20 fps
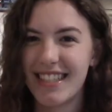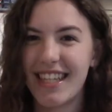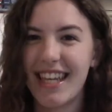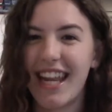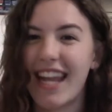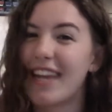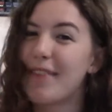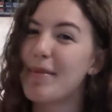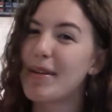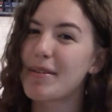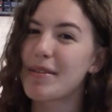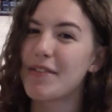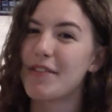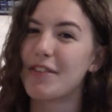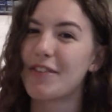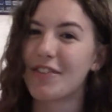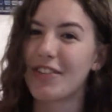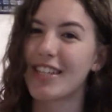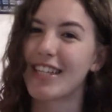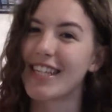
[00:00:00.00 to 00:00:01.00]
It makes me
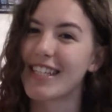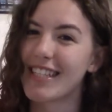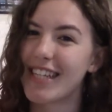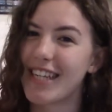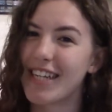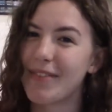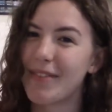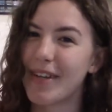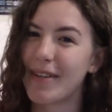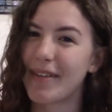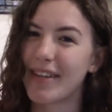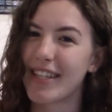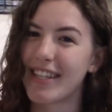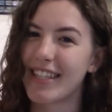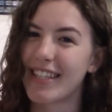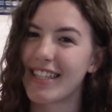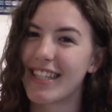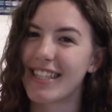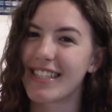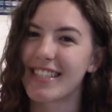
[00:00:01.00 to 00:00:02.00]
feel really excited when I'm getting
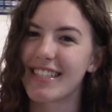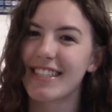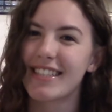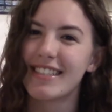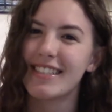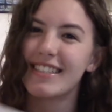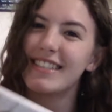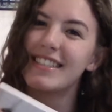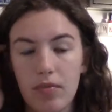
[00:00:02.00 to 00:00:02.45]
the collection.